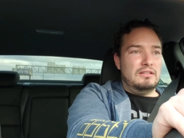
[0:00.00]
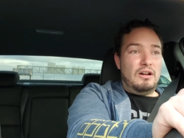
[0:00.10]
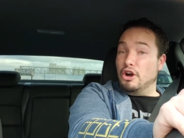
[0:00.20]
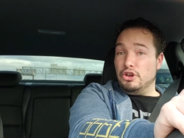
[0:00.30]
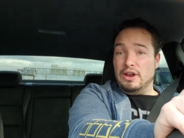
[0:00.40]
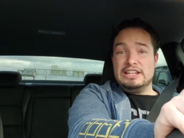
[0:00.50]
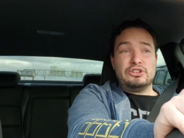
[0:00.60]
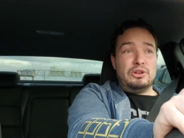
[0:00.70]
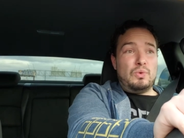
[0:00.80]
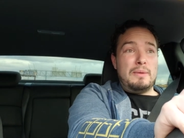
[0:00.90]
All your eggs
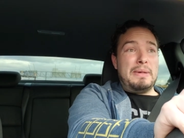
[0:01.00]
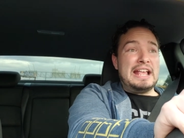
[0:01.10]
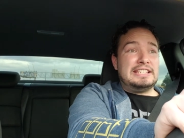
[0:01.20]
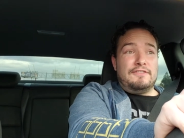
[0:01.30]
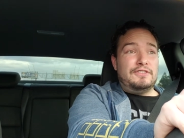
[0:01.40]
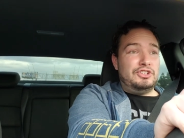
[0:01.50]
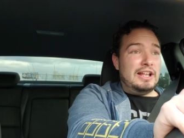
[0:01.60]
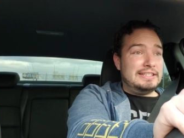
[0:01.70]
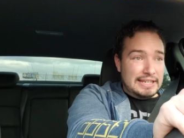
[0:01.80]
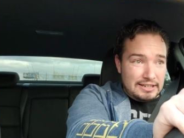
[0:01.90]
are in one basket for
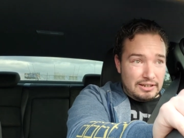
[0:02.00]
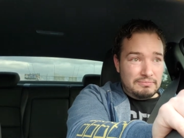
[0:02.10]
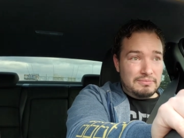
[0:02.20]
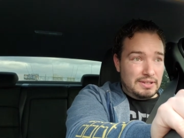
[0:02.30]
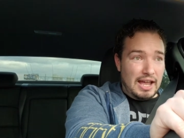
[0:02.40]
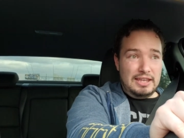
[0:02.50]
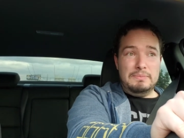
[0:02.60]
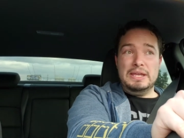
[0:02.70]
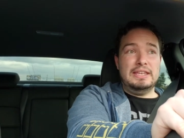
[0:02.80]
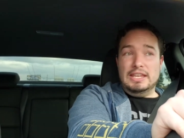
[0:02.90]
John Cena. Yeah, he
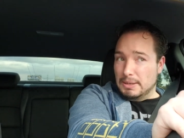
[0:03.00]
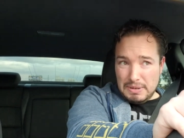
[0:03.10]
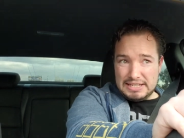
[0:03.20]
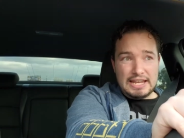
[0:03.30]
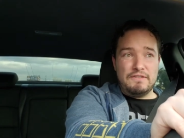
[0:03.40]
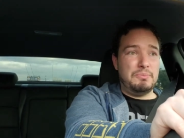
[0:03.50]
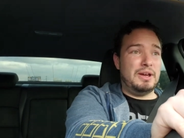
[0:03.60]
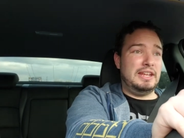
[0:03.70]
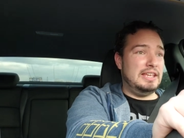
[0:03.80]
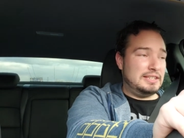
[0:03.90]
beats
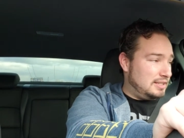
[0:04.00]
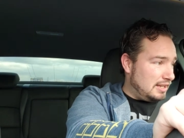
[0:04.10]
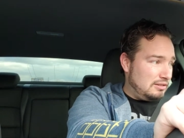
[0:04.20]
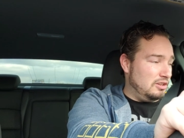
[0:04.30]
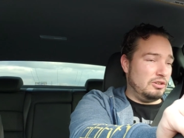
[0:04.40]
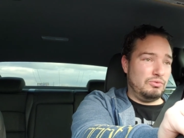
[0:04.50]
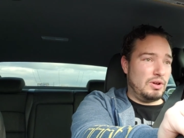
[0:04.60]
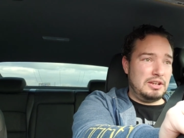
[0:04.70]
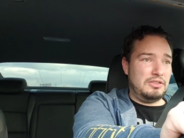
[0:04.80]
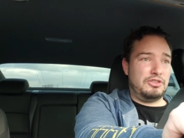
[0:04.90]
everybody. He's like,
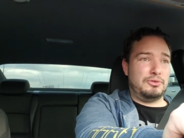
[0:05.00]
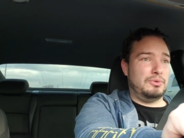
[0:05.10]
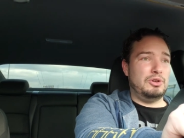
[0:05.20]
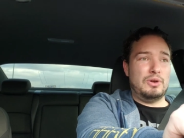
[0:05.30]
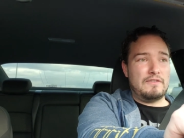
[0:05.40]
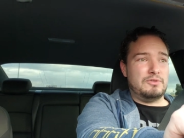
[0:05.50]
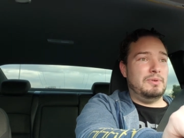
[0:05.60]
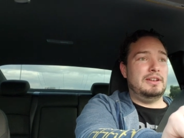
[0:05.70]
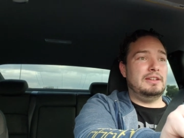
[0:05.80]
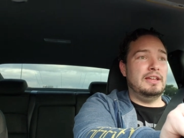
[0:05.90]
running through
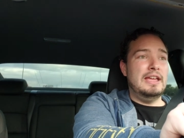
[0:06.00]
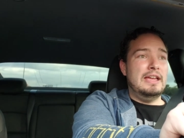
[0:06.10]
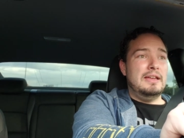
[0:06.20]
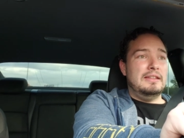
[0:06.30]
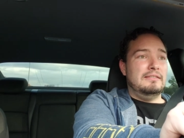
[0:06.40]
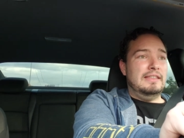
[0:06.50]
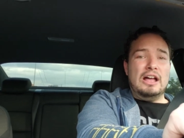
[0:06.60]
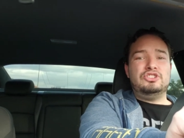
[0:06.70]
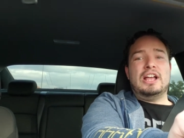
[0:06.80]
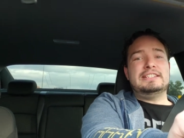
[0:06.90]
everybody.
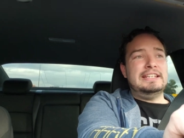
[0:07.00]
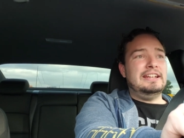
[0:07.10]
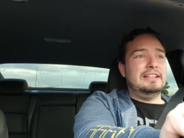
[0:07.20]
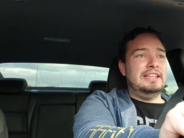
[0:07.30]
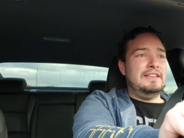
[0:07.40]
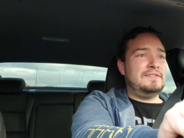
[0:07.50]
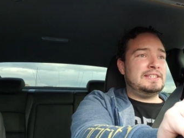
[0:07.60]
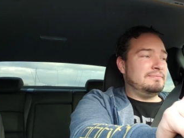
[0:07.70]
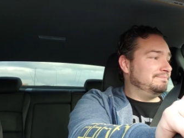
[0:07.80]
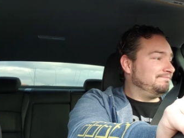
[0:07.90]
Now John Cena leaves.